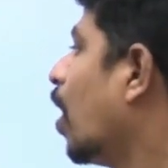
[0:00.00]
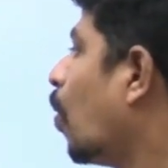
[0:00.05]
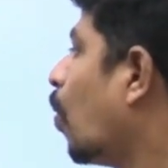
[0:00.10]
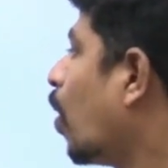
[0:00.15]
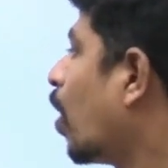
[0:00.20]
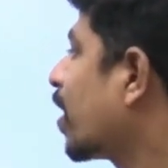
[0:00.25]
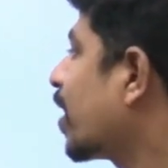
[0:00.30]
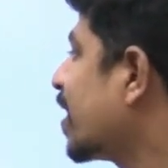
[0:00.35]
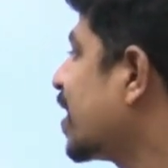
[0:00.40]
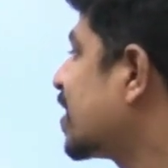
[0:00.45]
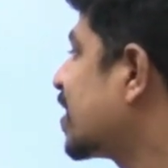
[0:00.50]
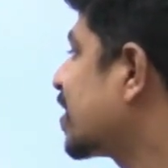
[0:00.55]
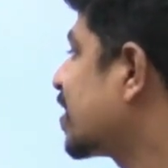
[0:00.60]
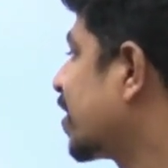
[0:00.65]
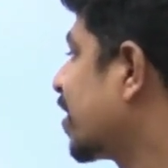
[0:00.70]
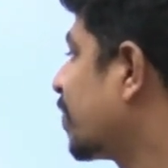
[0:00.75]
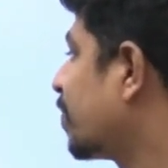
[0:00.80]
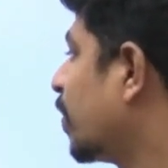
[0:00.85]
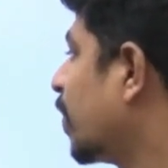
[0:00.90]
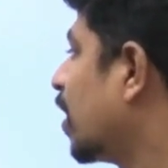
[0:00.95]
What is the
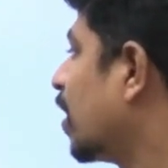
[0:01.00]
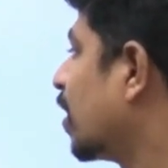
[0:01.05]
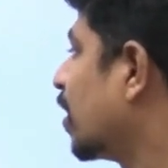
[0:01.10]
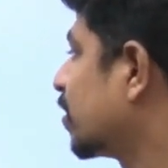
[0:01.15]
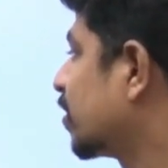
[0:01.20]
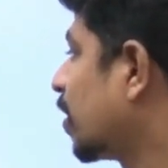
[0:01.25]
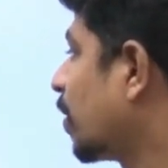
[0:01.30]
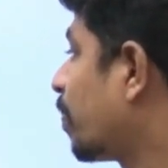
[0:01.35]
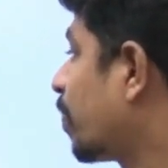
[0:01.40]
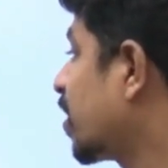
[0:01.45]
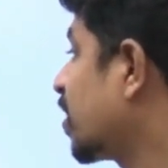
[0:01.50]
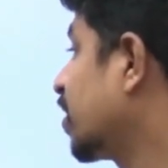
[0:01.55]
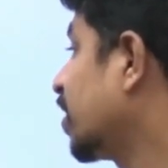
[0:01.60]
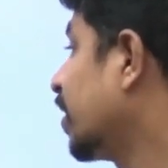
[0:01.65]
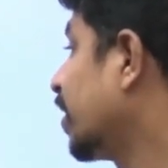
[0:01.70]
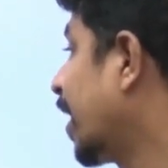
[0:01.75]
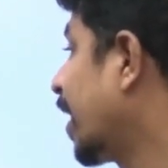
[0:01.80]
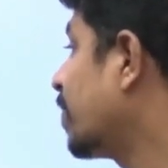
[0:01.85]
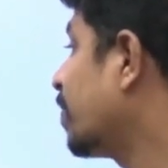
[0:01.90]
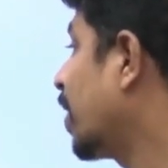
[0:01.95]

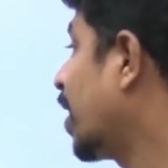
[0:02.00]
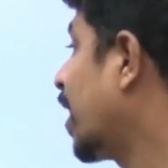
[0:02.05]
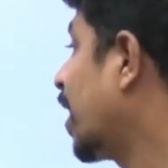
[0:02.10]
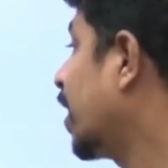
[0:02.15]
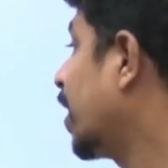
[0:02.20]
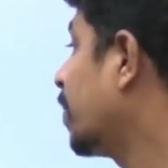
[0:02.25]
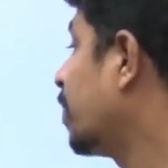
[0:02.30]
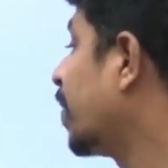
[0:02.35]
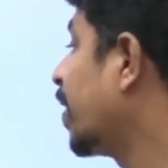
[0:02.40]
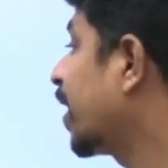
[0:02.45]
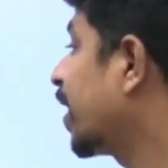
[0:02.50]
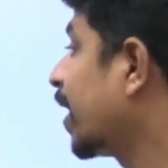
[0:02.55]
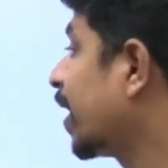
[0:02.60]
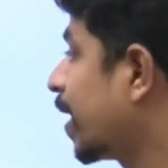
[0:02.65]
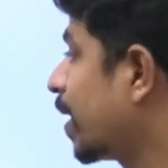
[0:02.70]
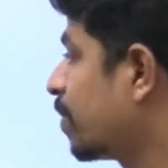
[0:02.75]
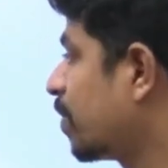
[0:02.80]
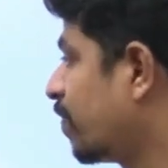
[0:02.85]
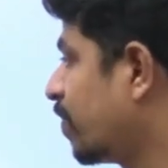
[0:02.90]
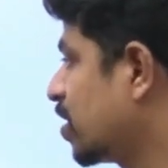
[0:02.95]
suppression time and the breaking
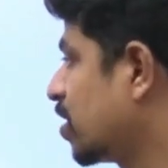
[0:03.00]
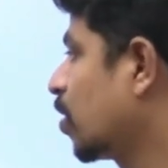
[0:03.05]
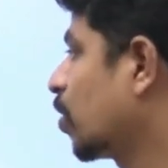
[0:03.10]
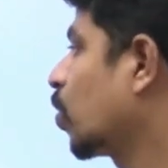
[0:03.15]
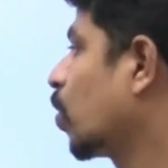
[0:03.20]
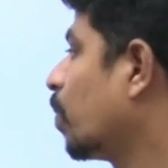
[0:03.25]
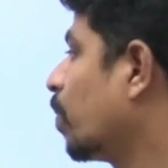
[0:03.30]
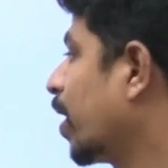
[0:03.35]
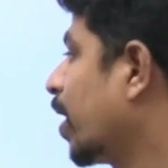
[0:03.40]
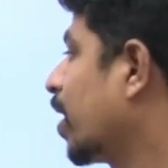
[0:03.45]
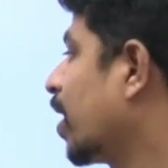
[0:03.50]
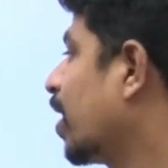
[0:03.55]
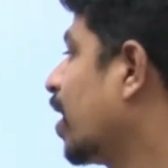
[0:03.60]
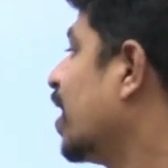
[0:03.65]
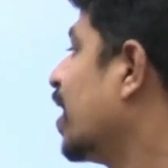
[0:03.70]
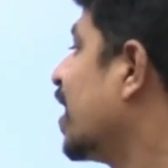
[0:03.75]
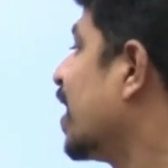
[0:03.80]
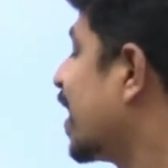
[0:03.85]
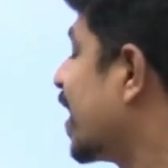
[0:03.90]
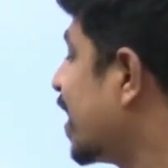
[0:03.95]
time of a circuit breaker?
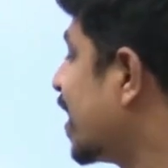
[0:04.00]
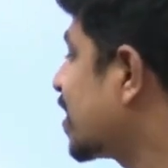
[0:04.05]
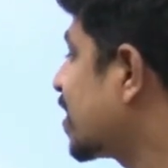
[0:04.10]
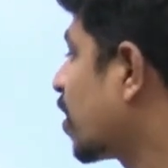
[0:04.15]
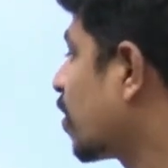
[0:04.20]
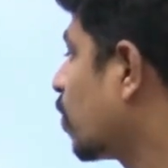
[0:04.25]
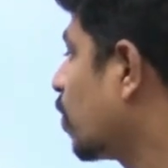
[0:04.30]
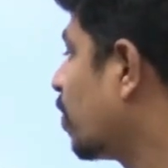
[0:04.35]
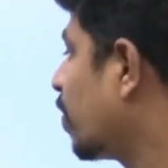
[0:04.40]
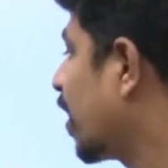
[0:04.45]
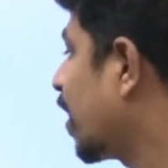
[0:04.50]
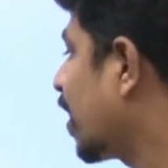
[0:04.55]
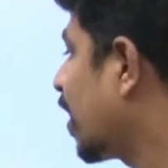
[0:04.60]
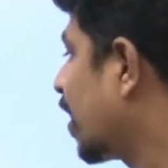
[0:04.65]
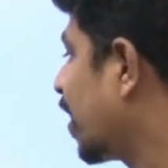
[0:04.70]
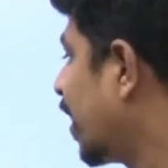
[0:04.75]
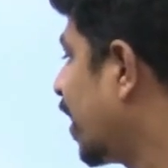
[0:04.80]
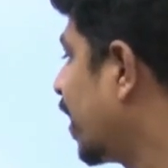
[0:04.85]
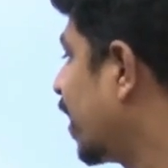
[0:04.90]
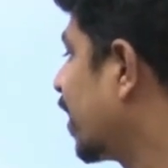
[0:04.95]
In a circuit breaker
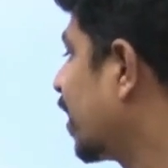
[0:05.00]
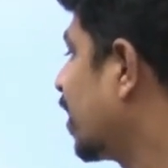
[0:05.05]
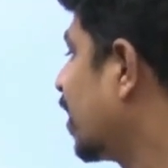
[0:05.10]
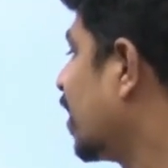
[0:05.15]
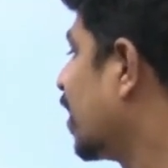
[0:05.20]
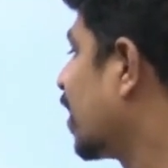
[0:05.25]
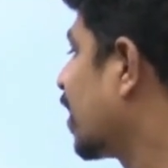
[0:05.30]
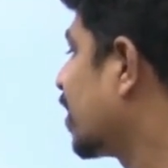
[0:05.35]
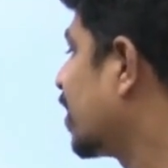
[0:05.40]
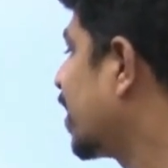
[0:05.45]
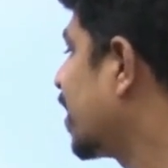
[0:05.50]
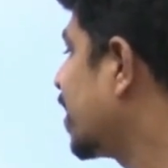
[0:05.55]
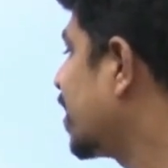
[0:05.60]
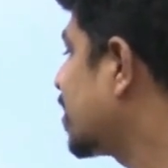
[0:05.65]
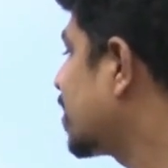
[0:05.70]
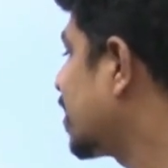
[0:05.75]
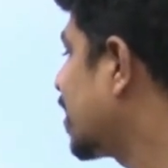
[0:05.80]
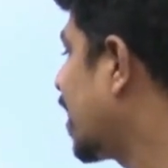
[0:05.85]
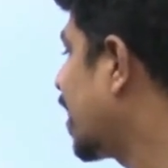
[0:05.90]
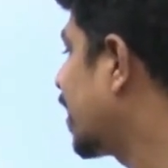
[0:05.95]
rating, there
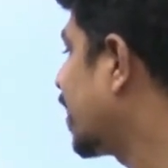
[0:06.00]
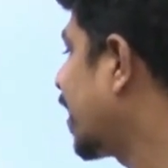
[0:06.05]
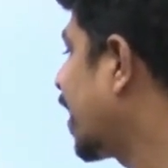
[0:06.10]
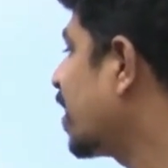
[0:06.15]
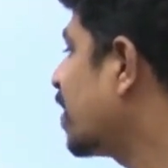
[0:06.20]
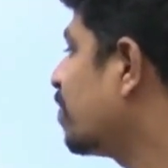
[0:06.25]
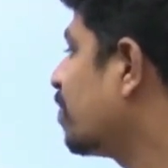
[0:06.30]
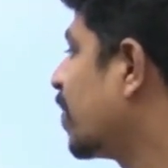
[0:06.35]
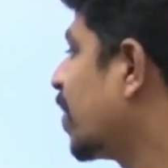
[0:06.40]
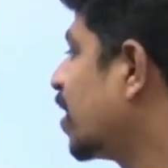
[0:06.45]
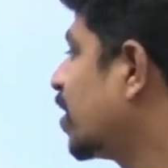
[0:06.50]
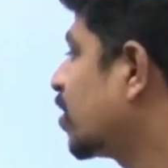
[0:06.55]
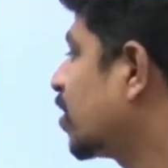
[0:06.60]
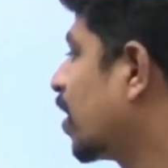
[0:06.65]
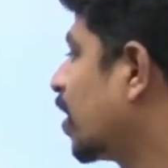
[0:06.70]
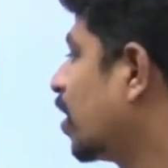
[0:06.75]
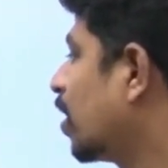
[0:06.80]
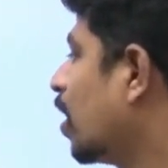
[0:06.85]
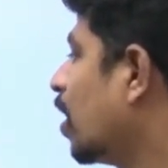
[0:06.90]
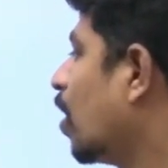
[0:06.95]
is a time
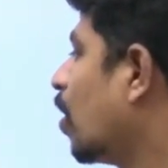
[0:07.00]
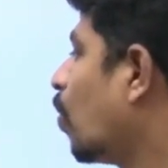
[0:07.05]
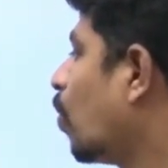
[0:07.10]
mentioned.